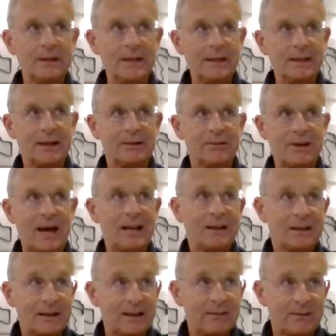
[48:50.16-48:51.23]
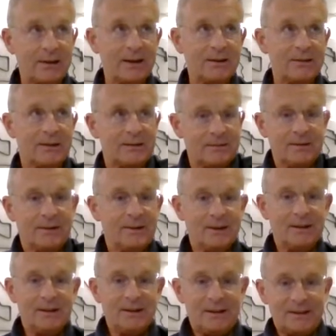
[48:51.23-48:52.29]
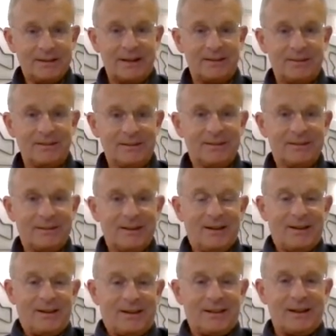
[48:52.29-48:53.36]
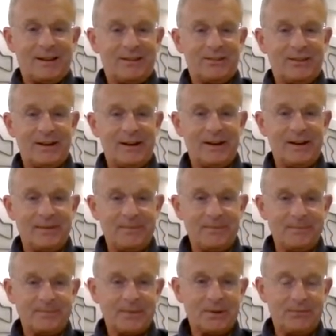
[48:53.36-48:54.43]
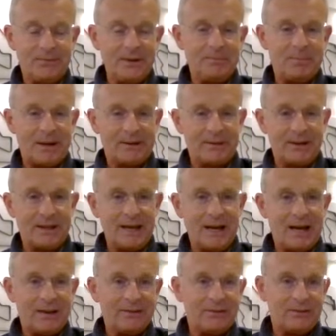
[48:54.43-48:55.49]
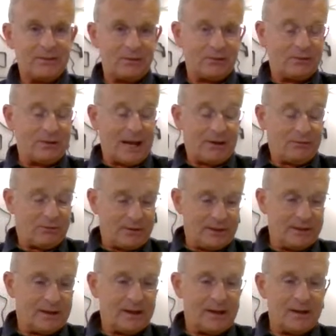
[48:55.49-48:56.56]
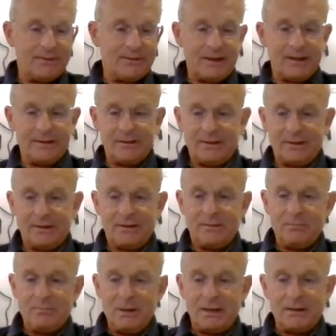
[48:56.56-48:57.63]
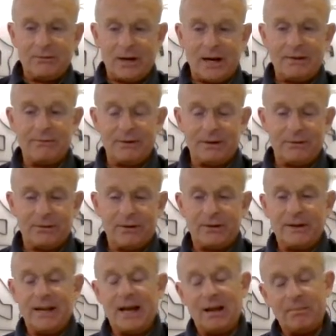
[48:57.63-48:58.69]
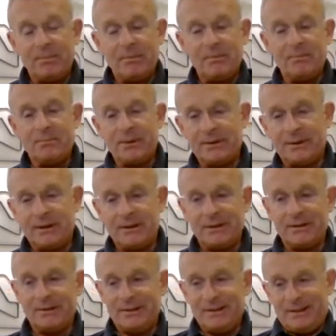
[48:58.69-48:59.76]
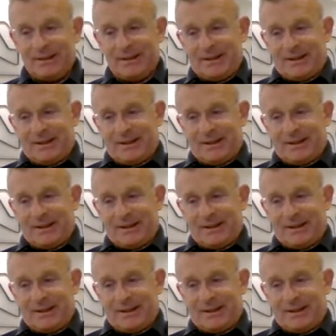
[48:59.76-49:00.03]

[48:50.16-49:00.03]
need that talent, let's say, or that that, that uh, feedback that he has just naturally. And then the middle driver will certainly help him, but the,